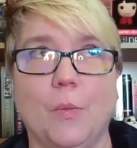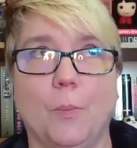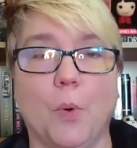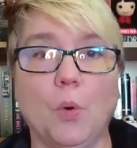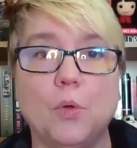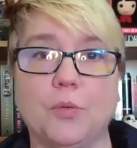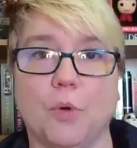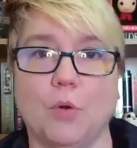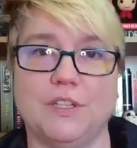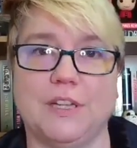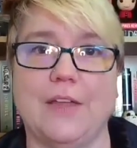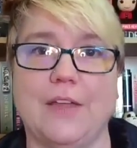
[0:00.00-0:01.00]
both
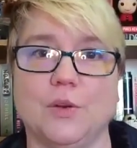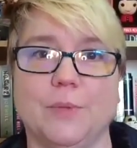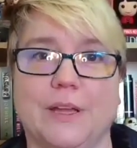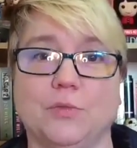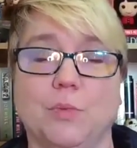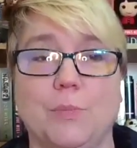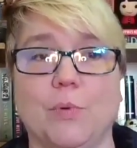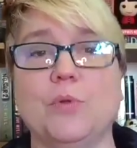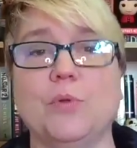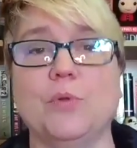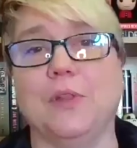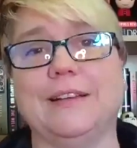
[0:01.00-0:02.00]
wrote together because we
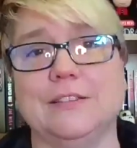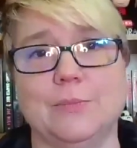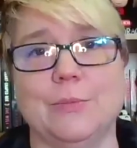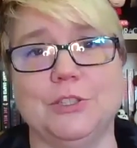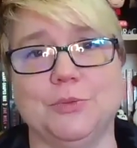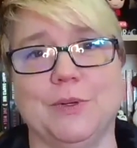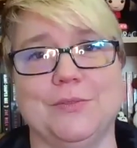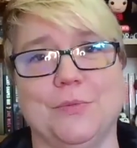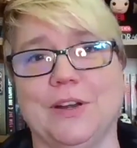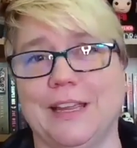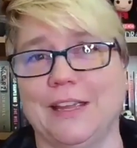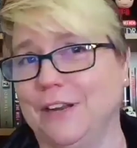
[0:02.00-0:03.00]
both liked it so much we didn't
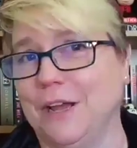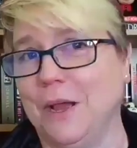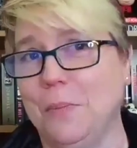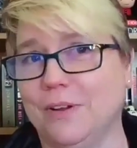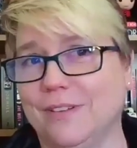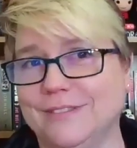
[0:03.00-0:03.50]
want to give it up.